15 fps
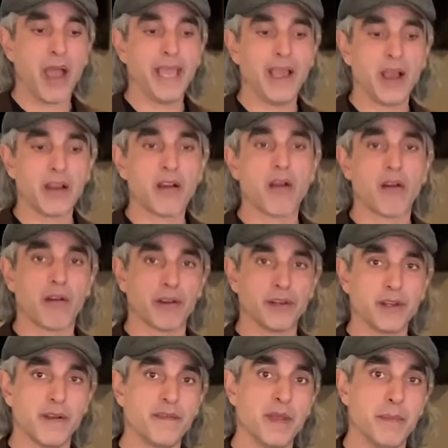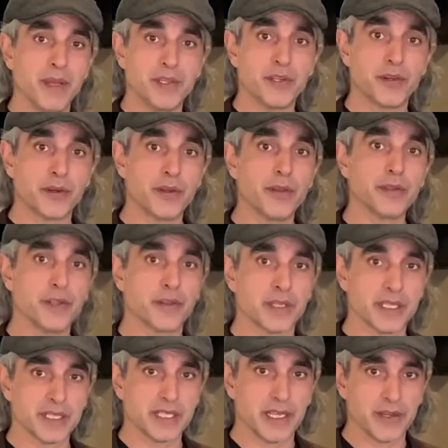a carton of the material you're
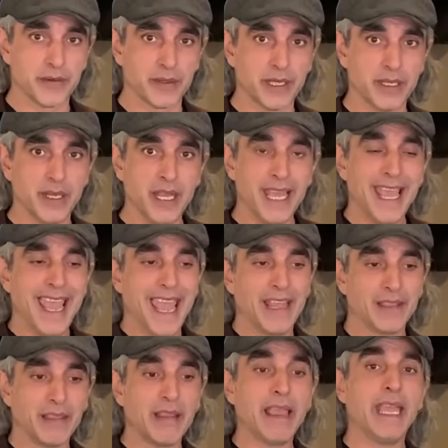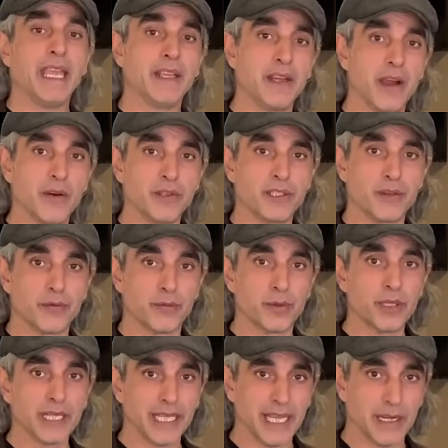considering and lay it out to
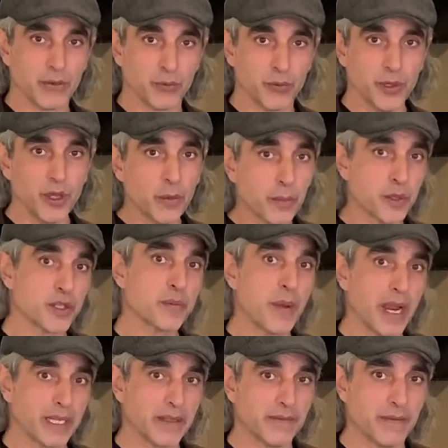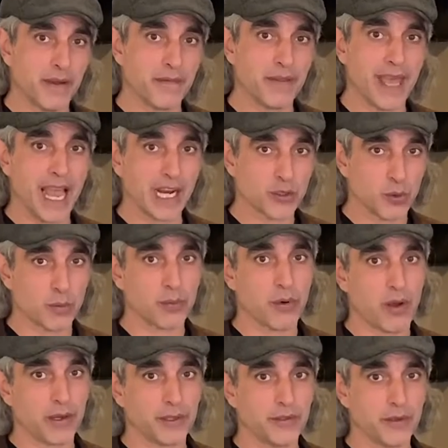really get a real perspective of the actual
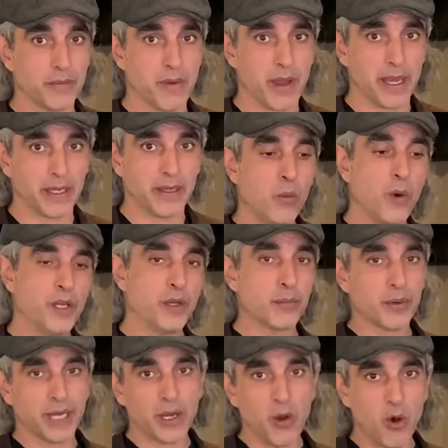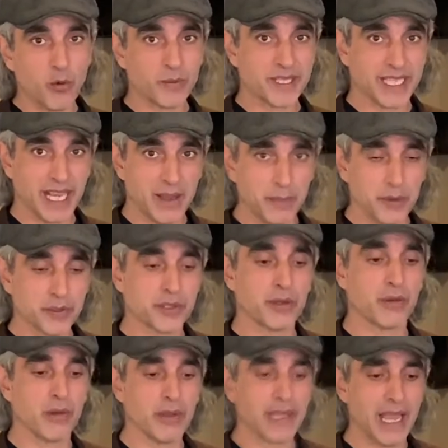product you're buying. When you bring home samples to
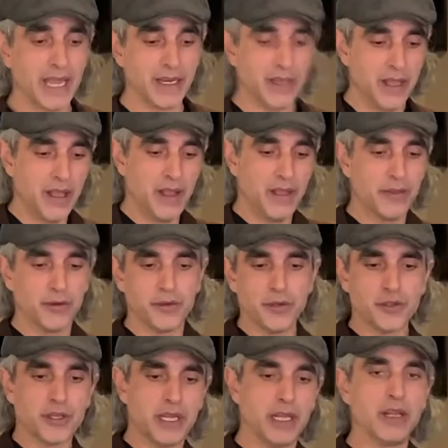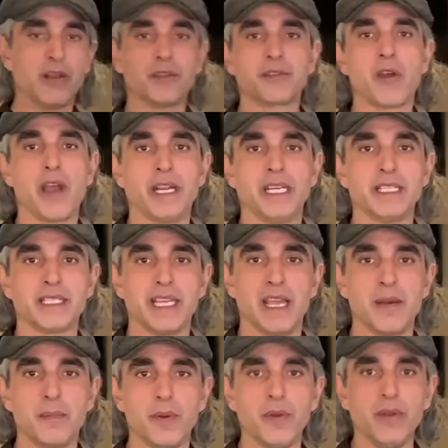look at, they're usually a little tiny
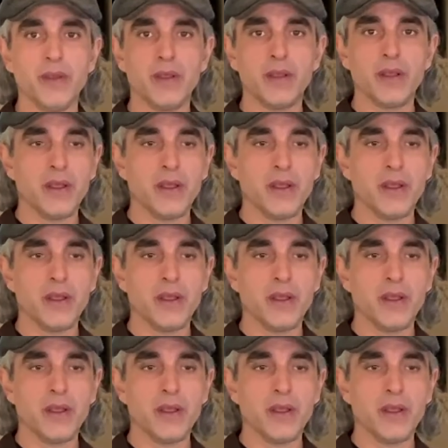sample.